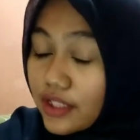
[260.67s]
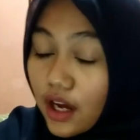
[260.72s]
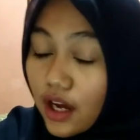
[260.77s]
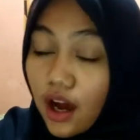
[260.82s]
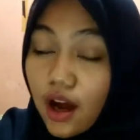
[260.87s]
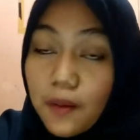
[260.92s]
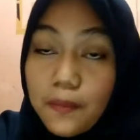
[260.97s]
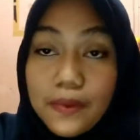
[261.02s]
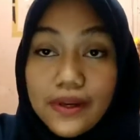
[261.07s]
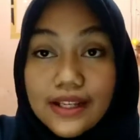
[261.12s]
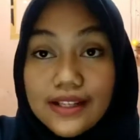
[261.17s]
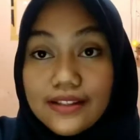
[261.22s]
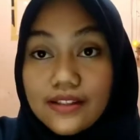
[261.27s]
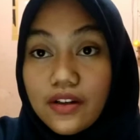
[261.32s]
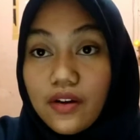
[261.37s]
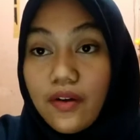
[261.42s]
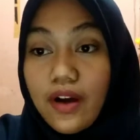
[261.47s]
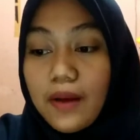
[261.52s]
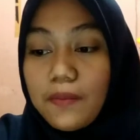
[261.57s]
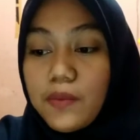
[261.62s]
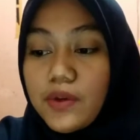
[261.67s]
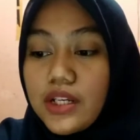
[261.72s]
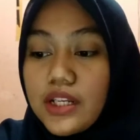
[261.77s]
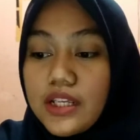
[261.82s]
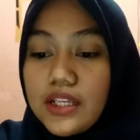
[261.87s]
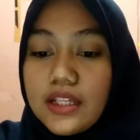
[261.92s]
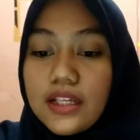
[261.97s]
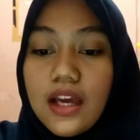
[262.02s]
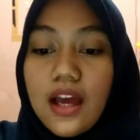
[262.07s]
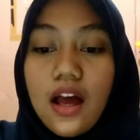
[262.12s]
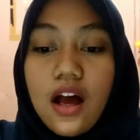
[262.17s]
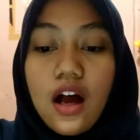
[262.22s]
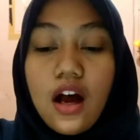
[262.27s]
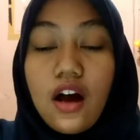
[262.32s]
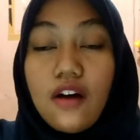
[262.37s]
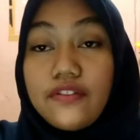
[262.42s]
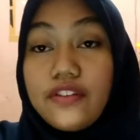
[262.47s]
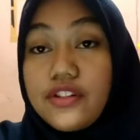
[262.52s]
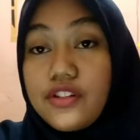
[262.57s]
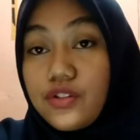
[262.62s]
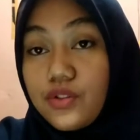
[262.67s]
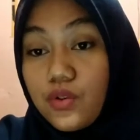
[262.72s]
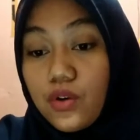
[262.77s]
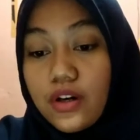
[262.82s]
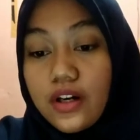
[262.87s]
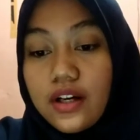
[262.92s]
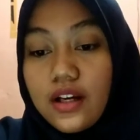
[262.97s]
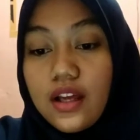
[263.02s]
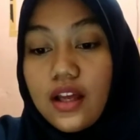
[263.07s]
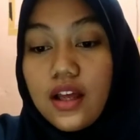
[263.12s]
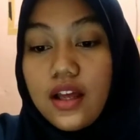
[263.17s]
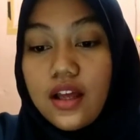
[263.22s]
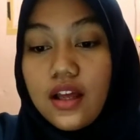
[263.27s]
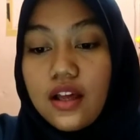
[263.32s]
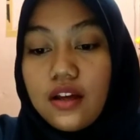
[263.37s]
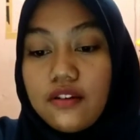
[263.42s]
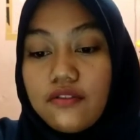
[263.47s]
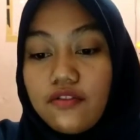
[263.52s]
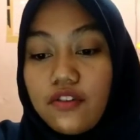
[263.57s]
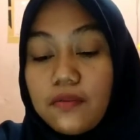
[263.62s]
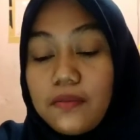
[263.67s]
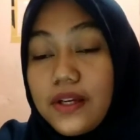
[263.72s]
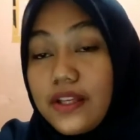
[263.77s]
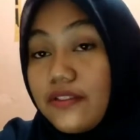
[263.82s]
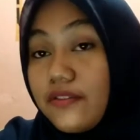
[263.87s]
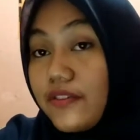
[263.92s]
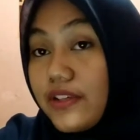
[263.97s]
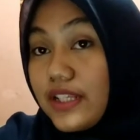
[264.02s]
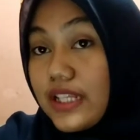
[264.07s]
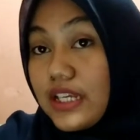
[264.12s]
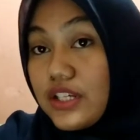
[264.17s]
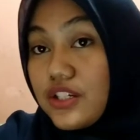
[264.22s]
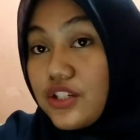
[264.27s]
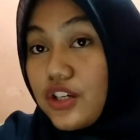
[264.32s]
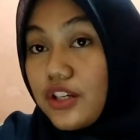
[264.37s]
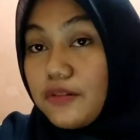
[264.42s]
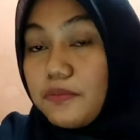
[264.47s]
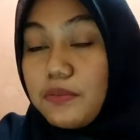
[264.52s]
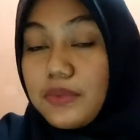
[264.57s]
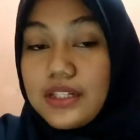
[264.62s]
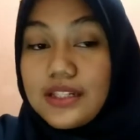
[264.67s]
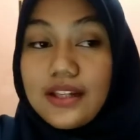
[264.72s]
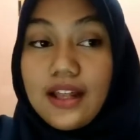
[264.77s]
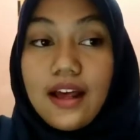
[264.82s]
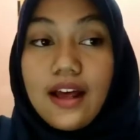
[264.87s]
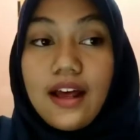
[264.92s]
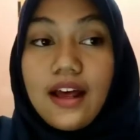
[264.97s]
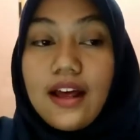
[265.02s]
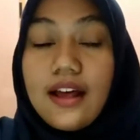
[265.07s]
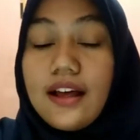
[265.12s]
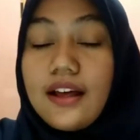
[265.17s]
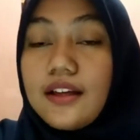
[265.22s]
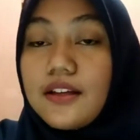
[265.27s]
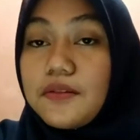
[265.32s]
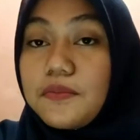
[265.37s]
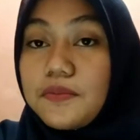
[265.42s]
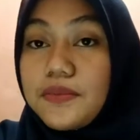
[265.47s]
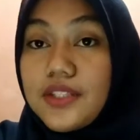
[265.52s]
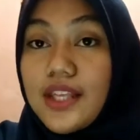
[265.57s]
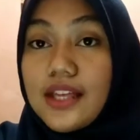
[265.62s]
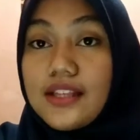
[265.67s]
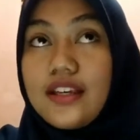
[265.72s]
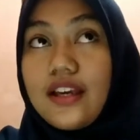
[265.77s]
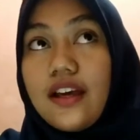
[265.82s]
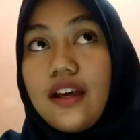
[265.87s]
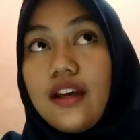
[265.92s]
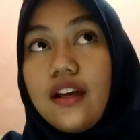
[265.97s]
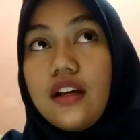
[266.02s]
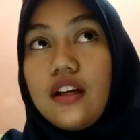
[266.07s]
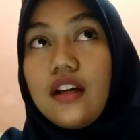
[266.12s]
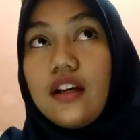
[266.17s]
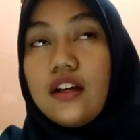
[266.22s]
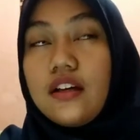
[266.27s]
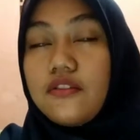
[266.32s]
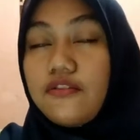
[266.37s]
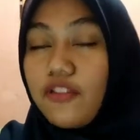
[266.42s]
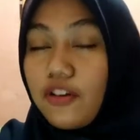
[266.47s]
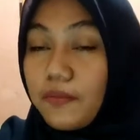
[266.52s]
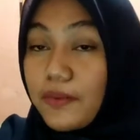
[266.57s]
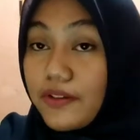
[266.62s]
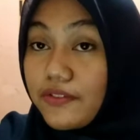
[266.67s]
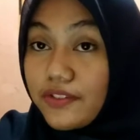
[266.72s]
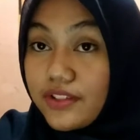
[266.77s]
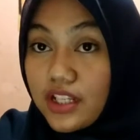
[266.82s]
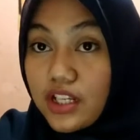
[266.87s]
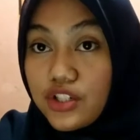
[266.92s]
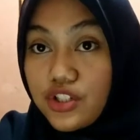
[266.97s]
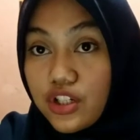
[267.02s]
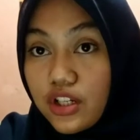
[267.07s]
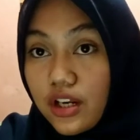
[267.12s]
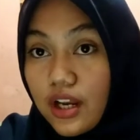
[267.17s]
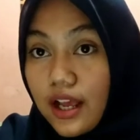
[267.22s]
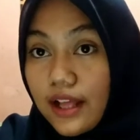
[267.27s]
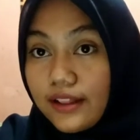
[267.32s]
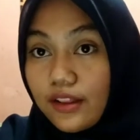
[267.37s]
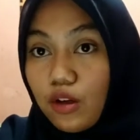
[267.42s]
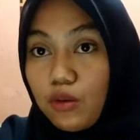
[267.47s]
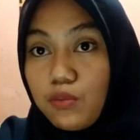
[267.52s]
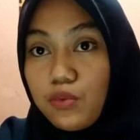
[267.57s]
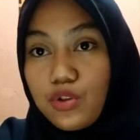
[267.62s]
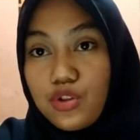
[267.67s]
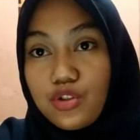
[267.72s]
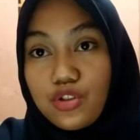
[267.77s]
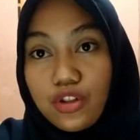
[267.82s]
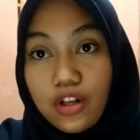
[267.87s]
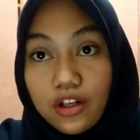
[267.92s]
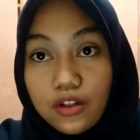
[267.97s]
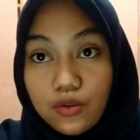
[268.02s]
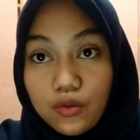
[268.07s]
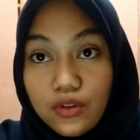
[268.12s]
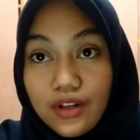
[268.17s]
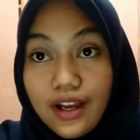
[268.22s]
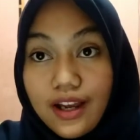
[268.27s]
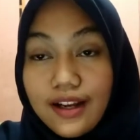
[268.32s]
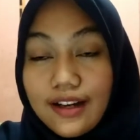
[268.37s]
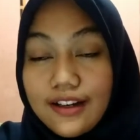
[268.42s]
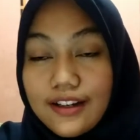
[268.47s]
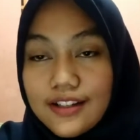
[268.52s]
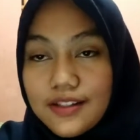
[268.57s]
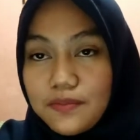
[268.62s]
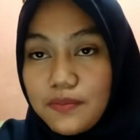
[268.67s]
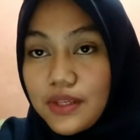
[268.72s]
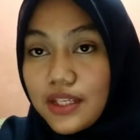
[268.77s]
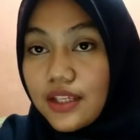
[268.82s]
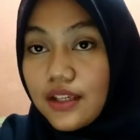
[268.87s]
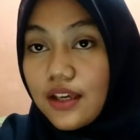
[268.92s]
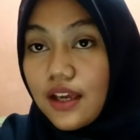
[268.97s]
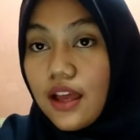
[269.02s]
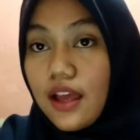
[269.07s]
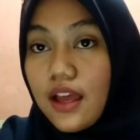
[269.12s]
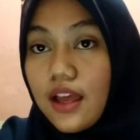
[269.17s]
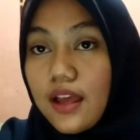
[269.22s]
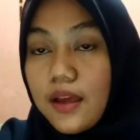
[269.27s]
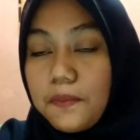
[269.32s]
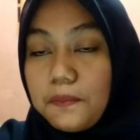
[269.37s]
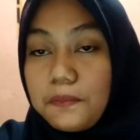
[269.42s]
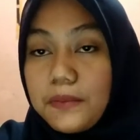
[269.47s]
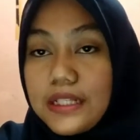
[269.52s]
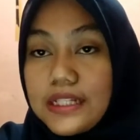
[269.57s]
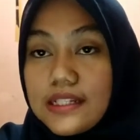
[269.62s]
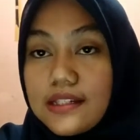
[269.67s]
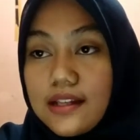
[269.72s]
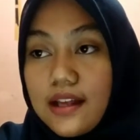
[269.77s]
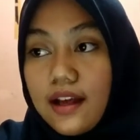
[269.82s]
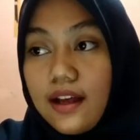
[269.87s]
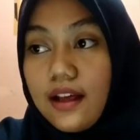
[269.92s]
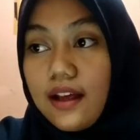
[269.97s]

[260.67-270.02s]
opening ceremony of the store. Formal invitation bisa saja formal invitation ataupun surat undangan resmi, bisa